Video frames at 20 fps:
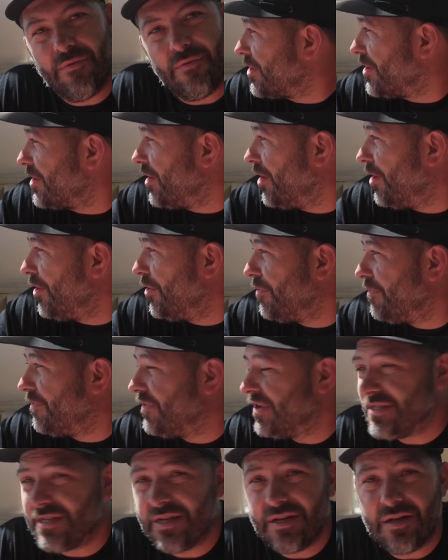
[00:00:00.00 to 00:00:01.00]
We're gonna go
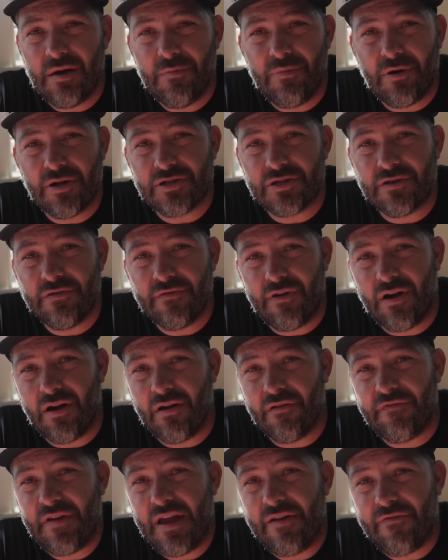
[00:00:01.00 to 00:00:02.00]
visit a bunch of our
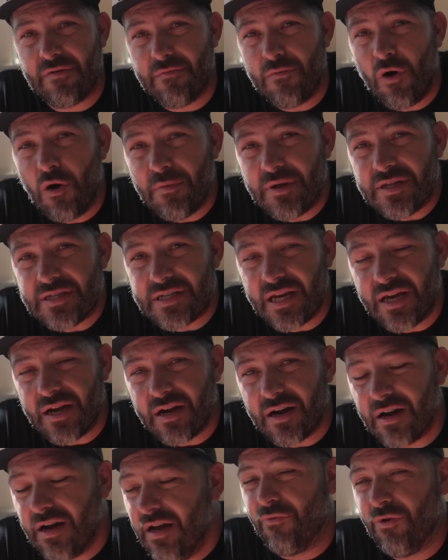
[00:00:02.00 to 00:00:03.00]
favorite moments here.